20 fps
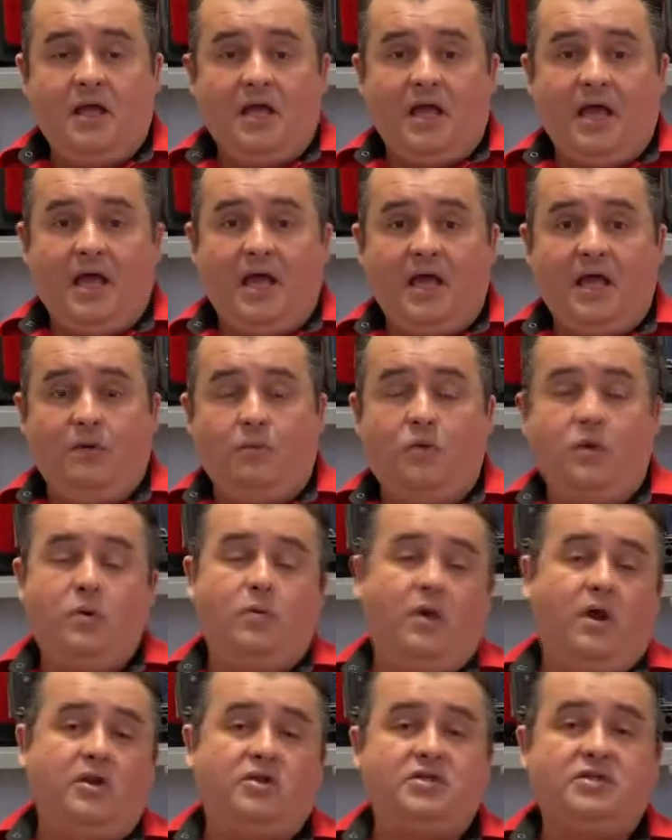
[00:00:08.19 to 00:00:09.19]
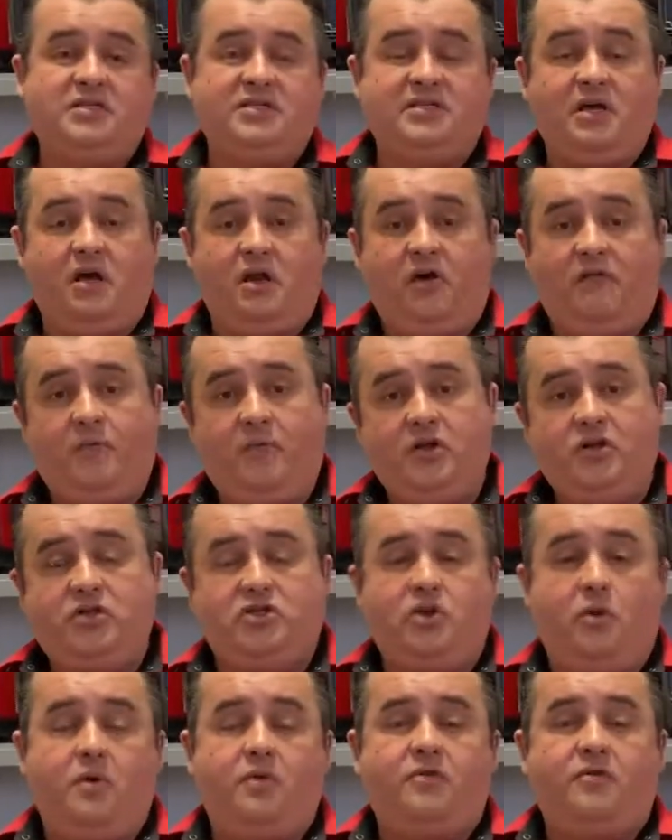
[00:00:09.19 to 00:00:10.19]
And we want to just start off by just
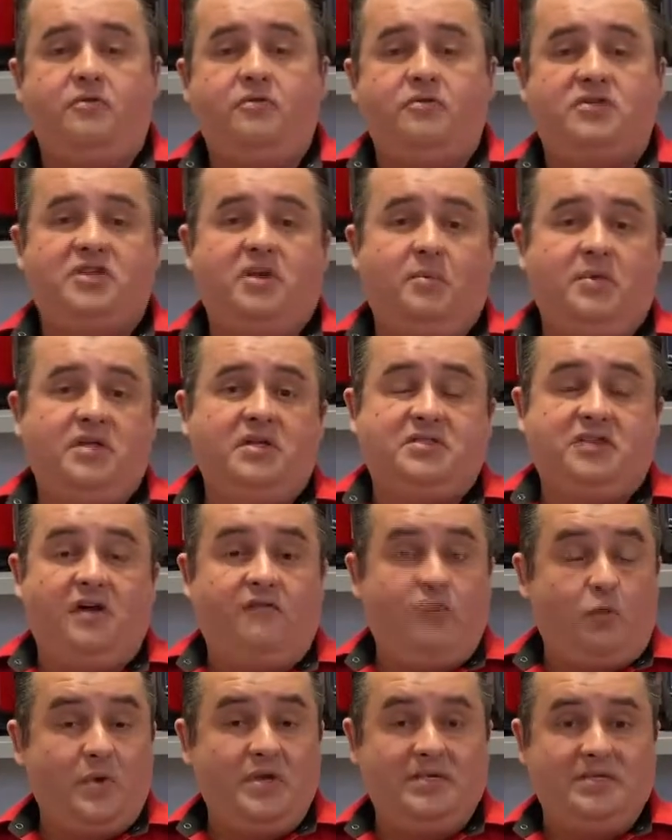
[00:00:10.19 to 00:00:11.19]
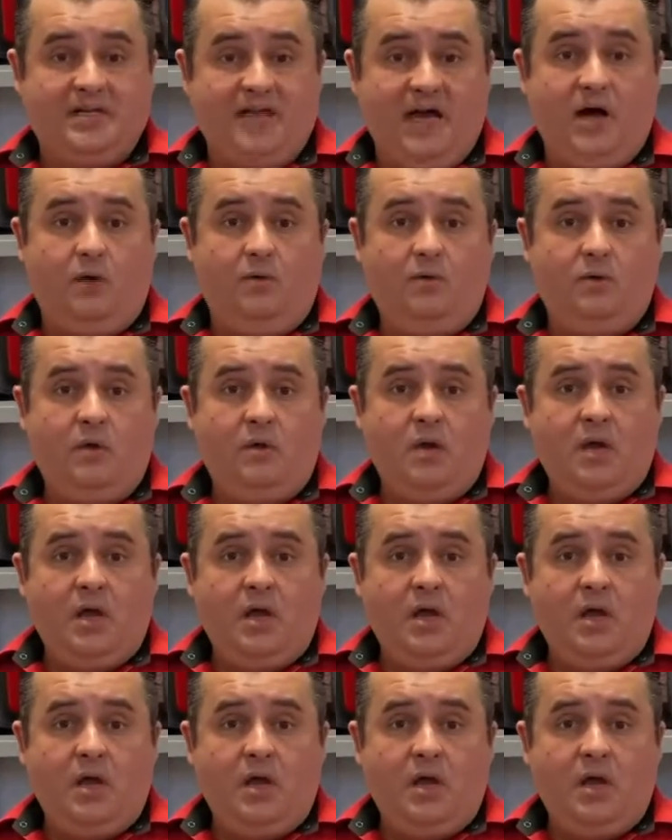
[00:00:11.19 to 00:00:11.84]
going through some of the stuff that we sell,